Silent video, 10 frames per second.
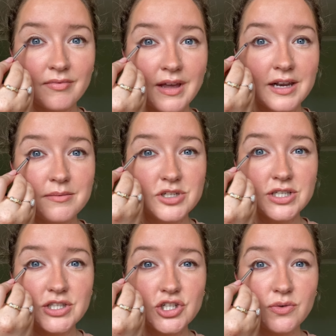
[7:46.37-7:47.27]
And I'm
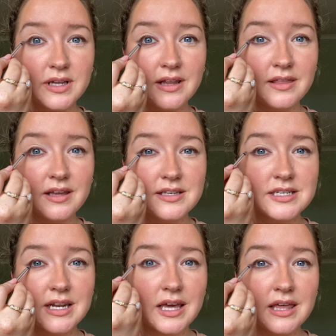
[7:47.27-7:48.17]
just joining the
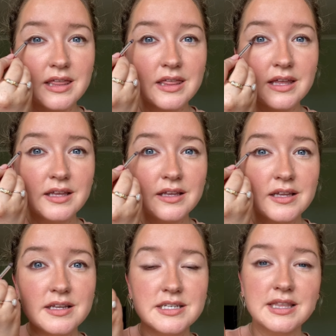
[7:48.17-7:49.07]
underneath
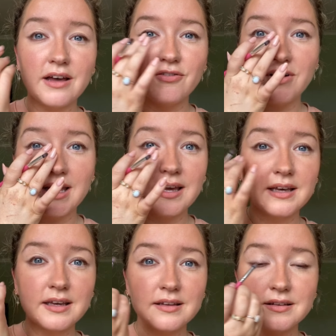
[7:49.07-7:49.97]
to that
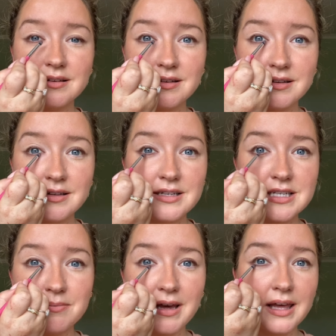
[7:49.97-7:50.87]
flick
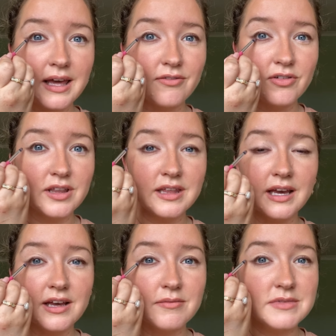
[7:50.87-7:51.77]
to make everything
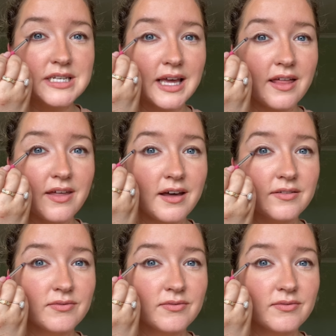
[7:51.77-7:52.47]
come together.